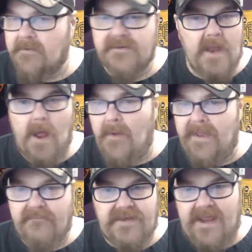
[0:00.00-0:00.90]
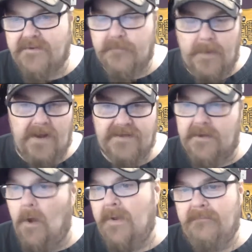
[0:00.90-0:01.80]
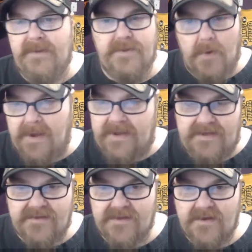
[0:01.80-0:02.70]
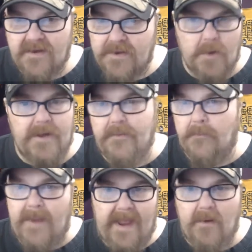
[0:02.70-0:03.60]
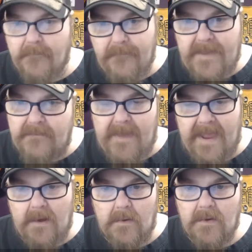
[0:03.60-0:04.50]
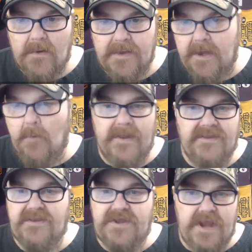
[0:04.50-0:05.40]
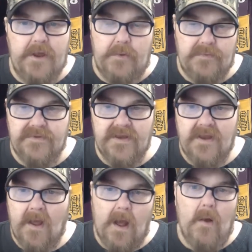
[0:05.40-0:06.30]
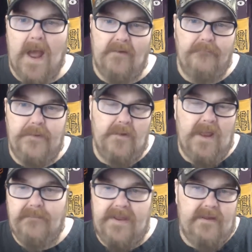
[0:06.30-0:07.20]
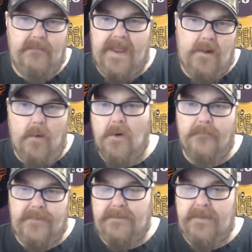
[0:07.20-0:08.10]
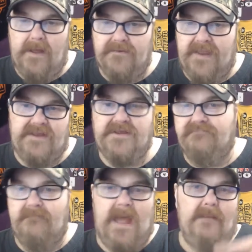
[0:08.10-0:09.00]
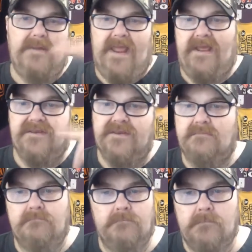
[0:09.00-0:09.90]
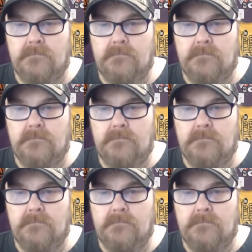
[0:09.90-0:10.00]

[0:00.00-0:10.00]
There's no ifs, ands, or buts, no in-betweens. You're either male or female. You don't get to choose. Oh, I don't feel like being a male or a female today. I'm an X.